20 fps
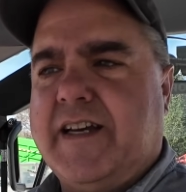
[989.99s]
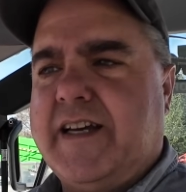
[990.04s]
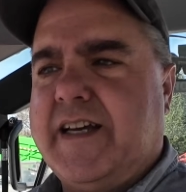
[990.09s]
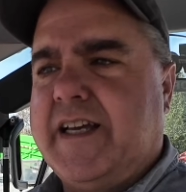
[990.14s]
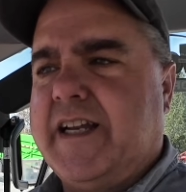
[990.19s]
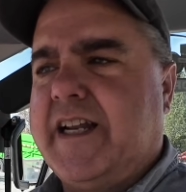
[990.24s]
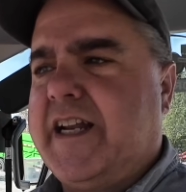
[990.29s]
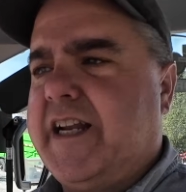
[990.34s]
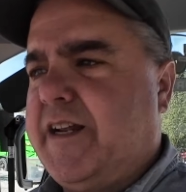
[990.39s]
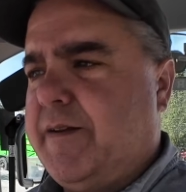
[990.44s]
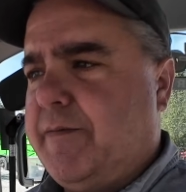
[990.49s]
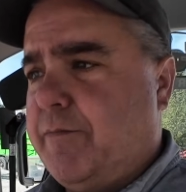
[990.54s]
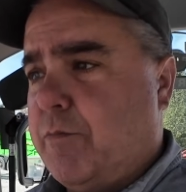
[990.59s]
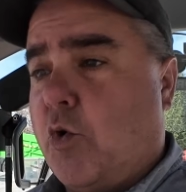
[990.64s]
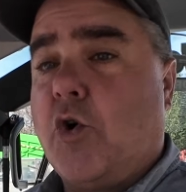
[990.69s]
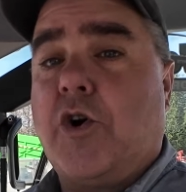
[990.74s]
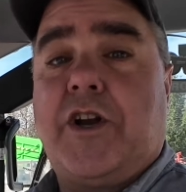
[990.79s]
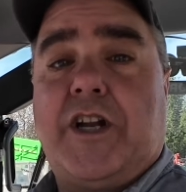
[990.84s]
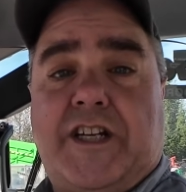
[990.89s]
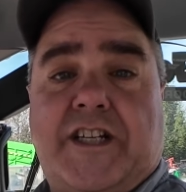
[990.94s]
in any
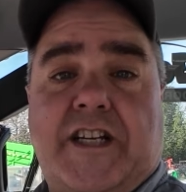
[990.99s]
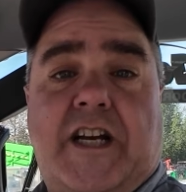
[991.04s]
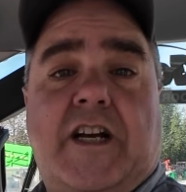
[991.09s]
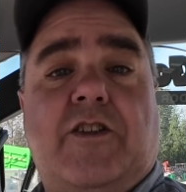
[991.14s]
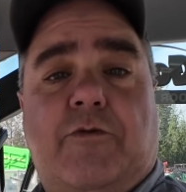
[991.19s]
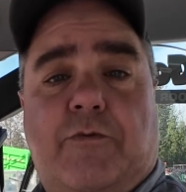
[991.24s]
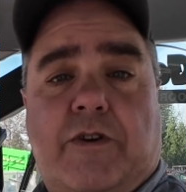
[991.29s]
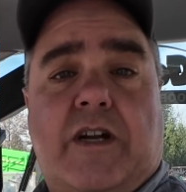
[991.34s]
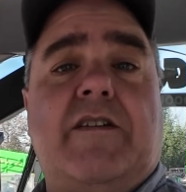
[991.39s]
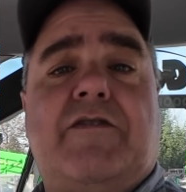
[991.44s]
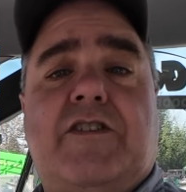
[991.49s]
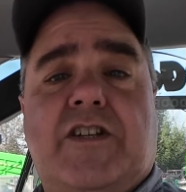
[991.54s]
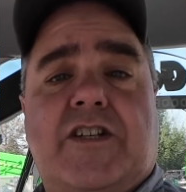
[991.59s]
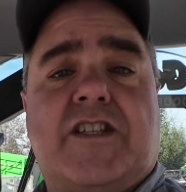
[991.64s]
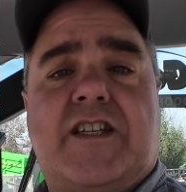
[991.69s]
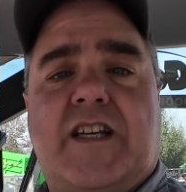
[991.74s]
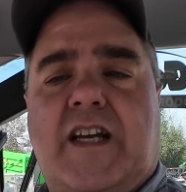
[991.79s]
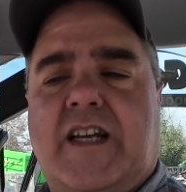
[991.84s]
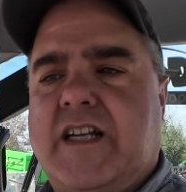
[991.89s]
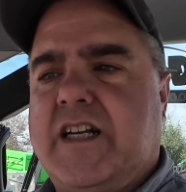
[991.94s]
more detail than what I've
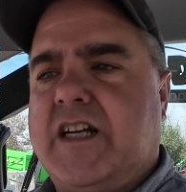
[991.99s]
just said